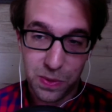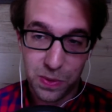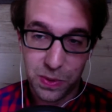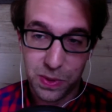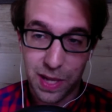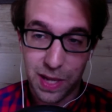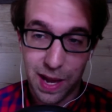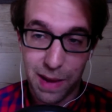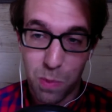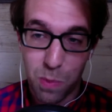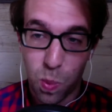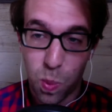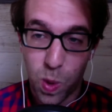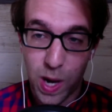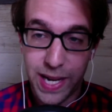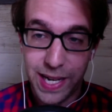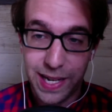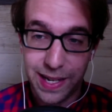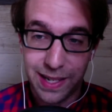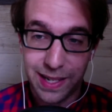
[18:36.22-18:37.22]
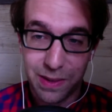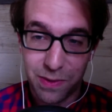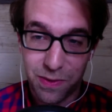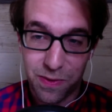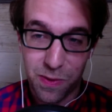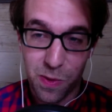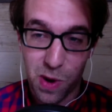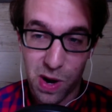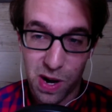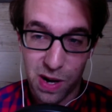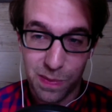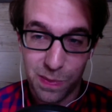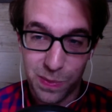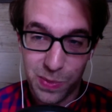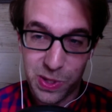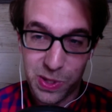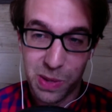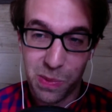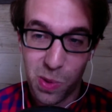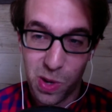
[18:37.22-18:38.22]
am waiting for
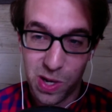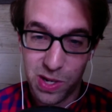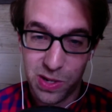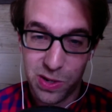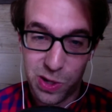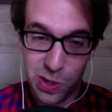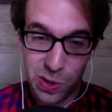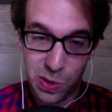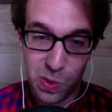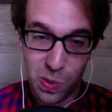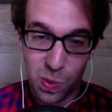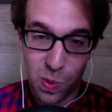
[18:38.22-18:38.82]
someone to